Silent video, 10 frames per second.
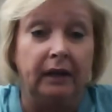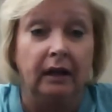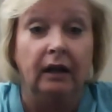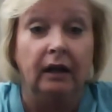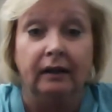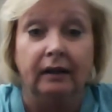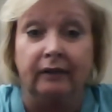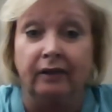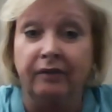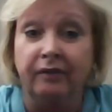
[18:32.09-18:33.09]
connected on the
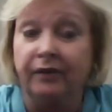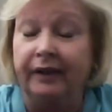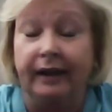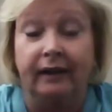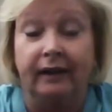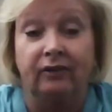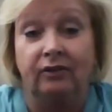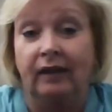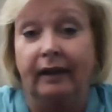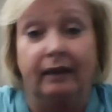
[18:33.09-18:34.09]
phone, and I
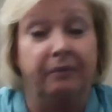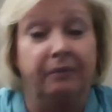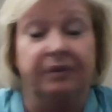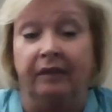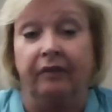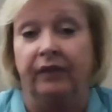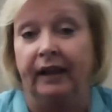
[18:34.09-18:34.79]
will never forget.